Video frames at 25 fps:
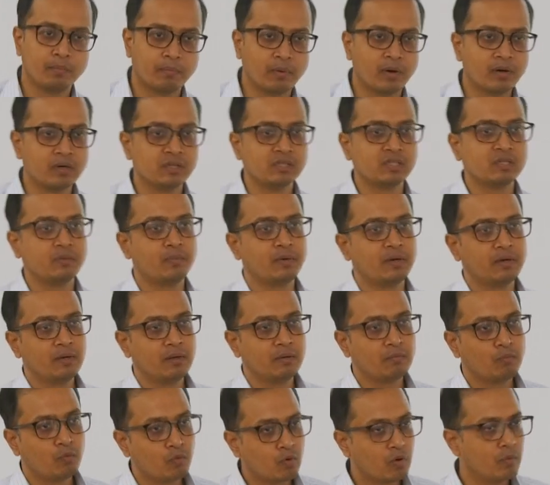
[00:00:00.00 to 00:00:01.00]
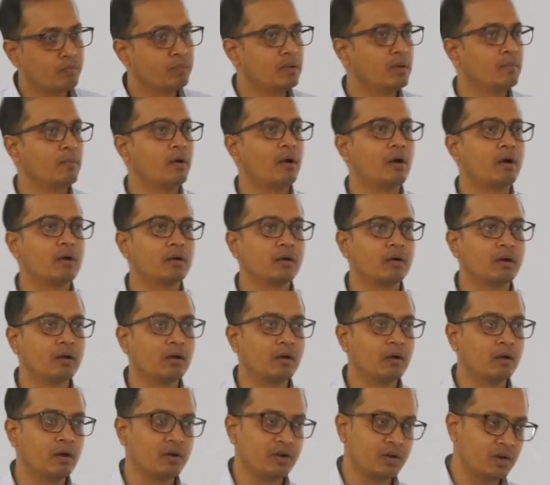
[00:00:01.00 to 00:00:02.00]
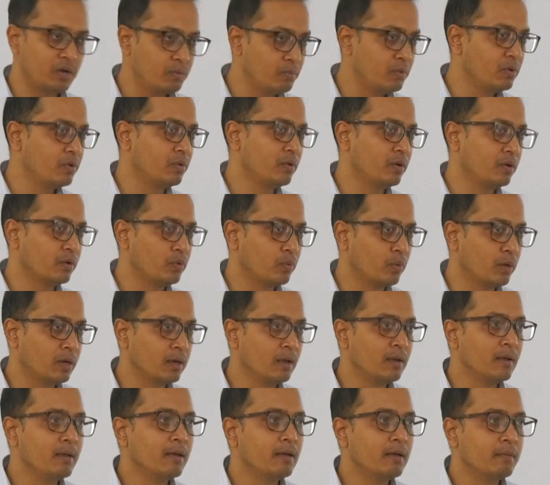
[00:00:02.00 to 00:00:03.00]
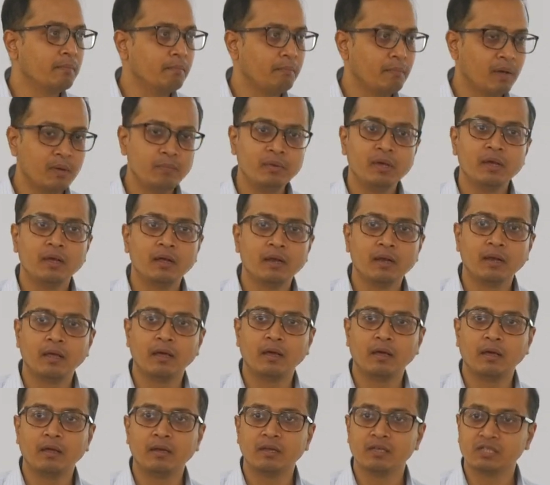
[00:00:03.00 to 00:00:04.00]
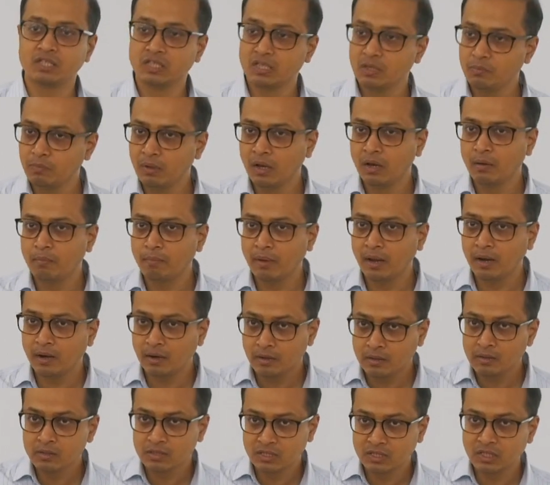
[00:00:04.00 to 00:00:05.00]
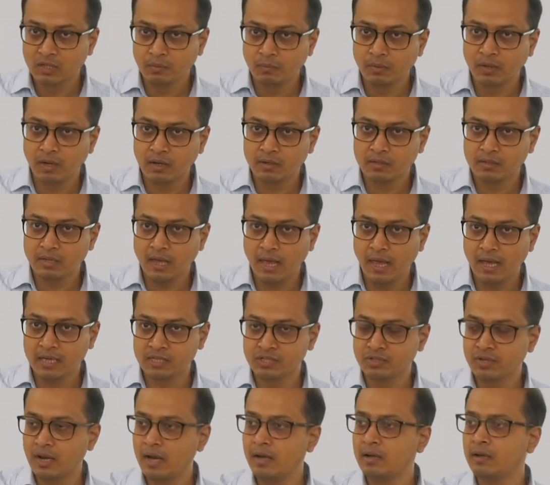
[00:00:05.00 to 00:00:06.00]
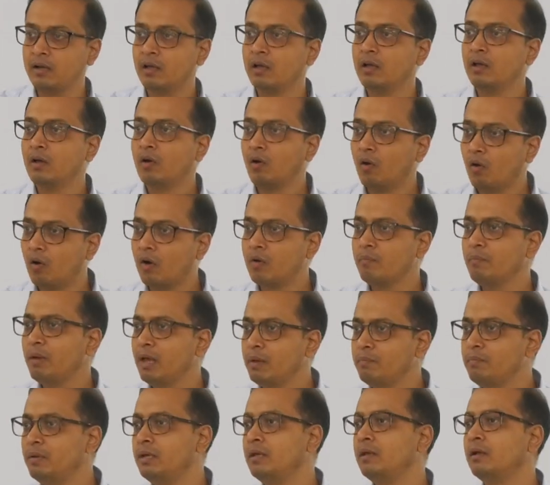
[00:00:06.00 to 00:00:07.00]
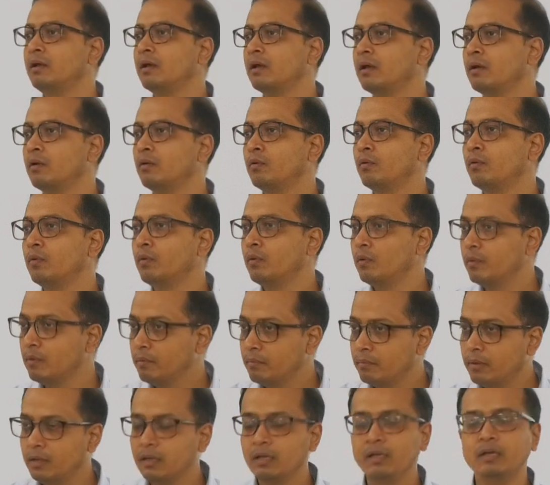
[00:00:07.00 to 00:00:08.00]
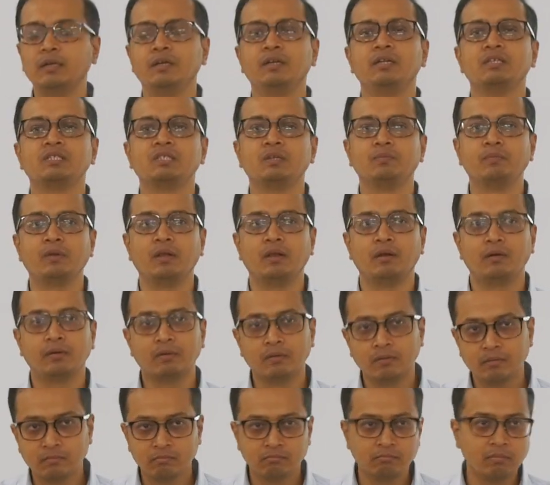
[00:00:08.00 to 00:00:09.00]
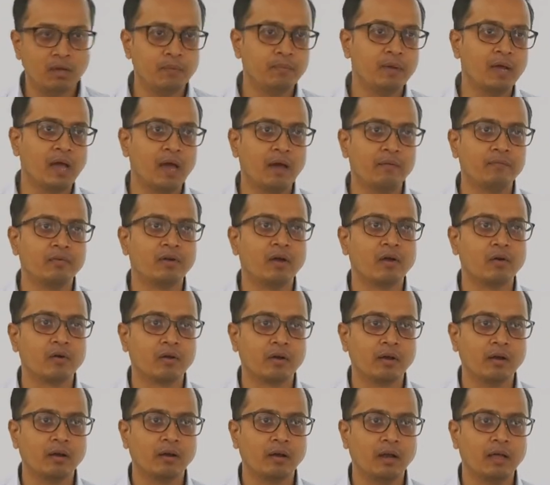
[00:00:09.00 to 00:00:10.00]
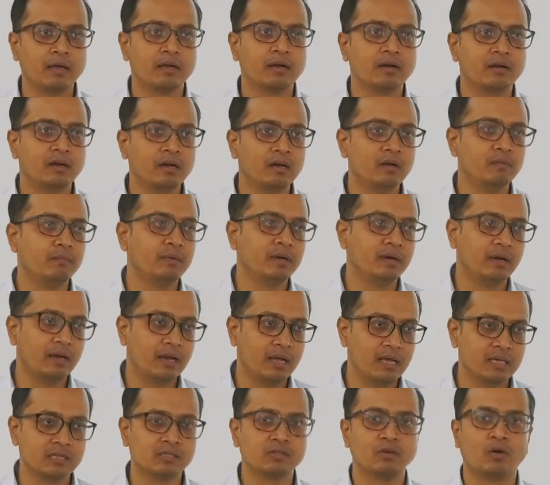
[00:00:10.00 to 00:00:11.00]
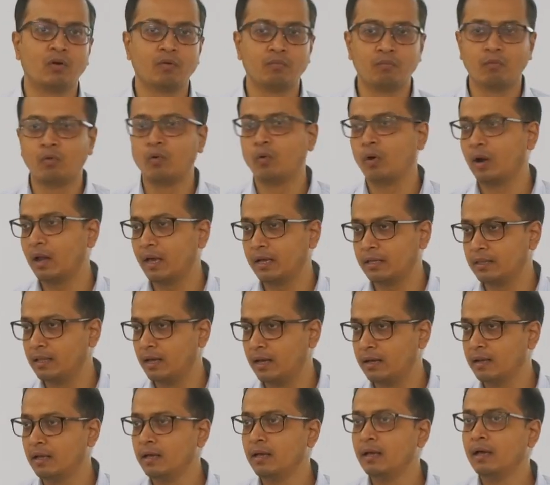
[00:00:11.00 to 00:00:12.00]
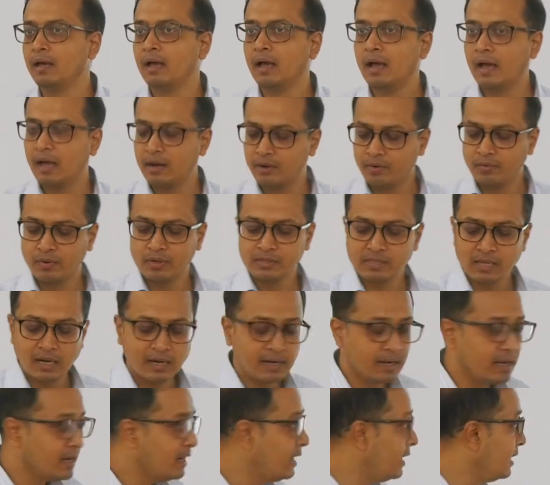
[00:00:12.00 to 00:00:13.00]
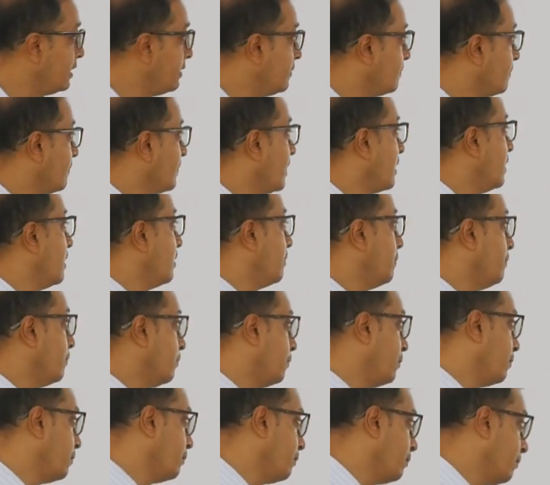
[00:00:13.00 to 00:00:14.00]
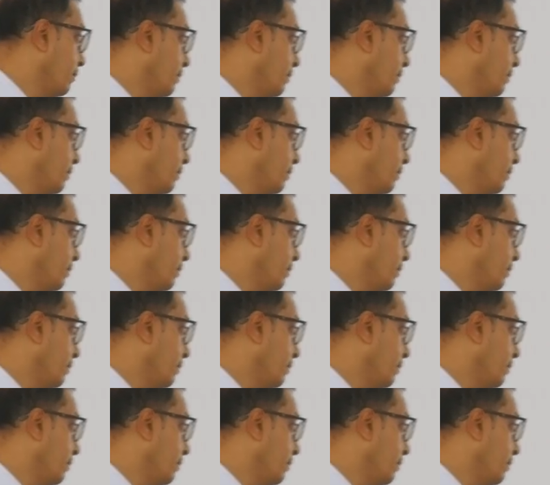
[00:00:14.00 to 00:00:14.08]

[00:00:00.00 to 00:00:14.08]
participating, both of them are contributing to it, maybe in a similar manner, similar extent, or maybe dissimilar. Maybe have got like a little bit less or more like that. And resulting in